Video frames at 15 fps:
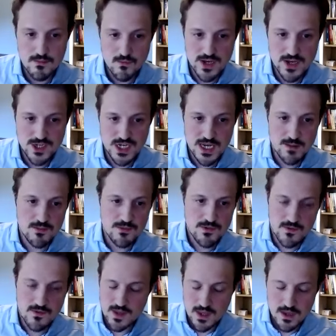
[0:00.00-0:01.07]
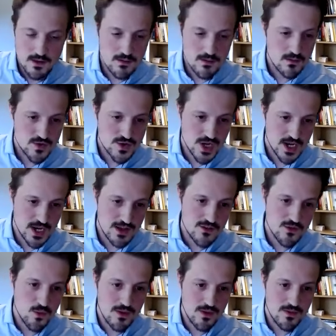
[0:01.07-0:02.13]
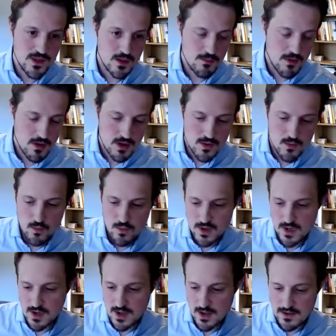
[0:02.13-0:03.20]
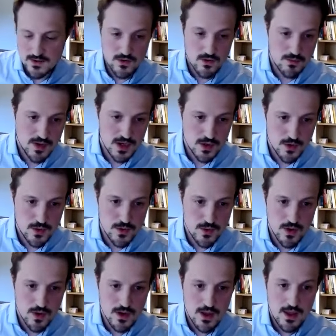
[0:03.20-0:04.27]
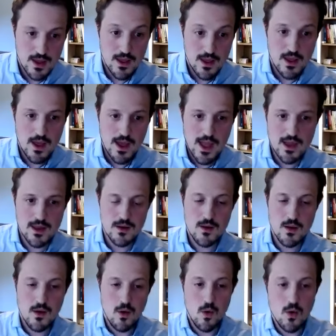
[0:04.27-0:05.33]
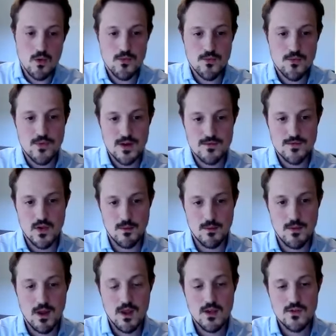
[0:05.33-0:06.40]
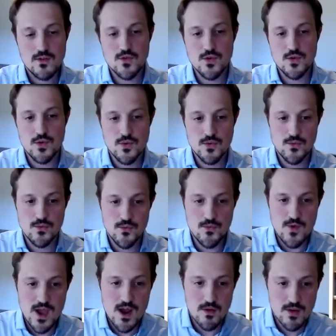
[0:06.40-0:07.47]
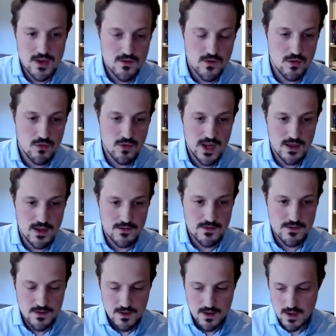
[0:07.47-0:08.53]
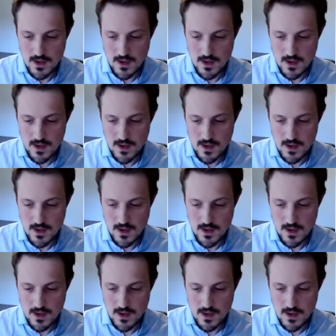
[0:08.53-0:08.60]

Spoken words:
regimes, the Chinese one, the American one, and the European Union one. And all three of them, to varying degrees,